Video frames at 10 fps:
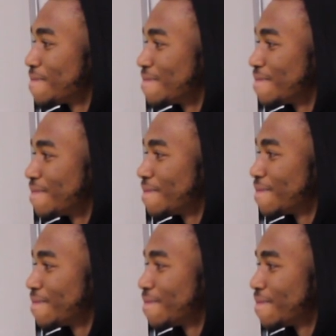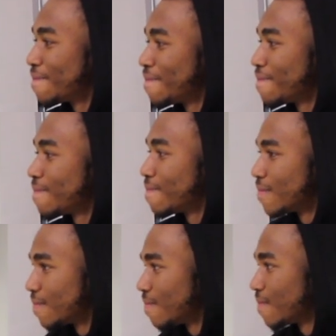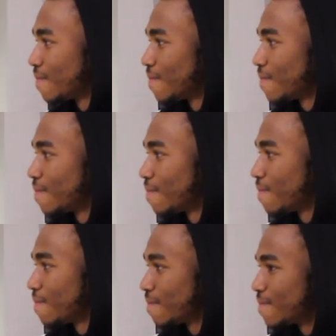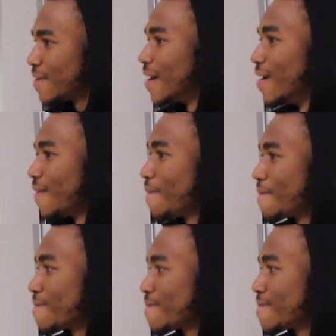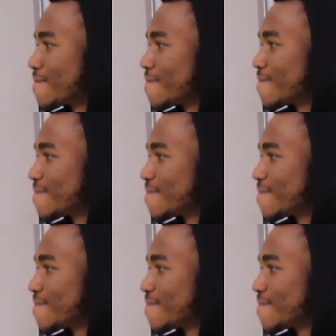This person isn't speaking.